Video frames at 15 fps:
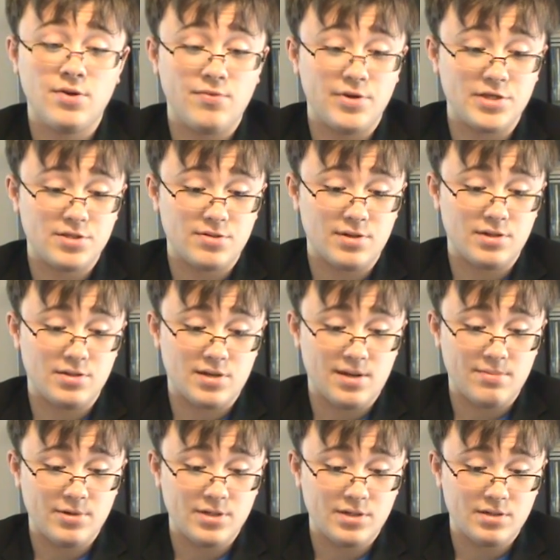We saw a
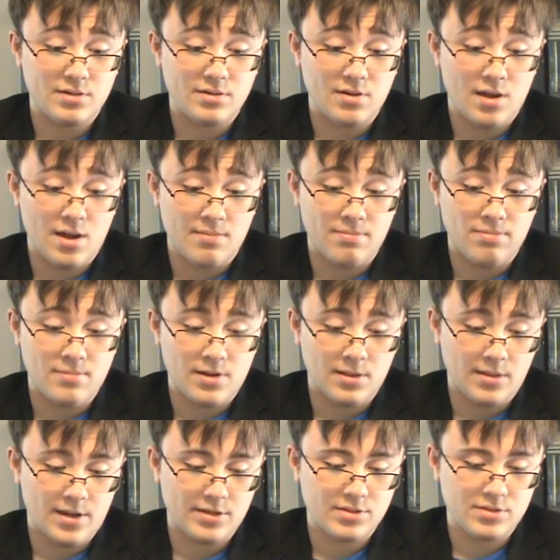dominant
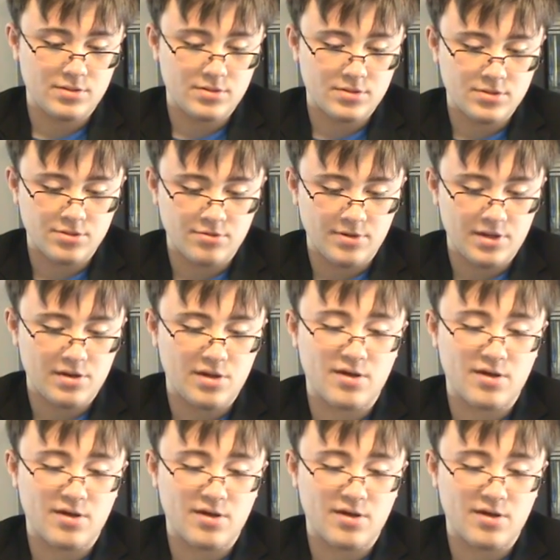electorate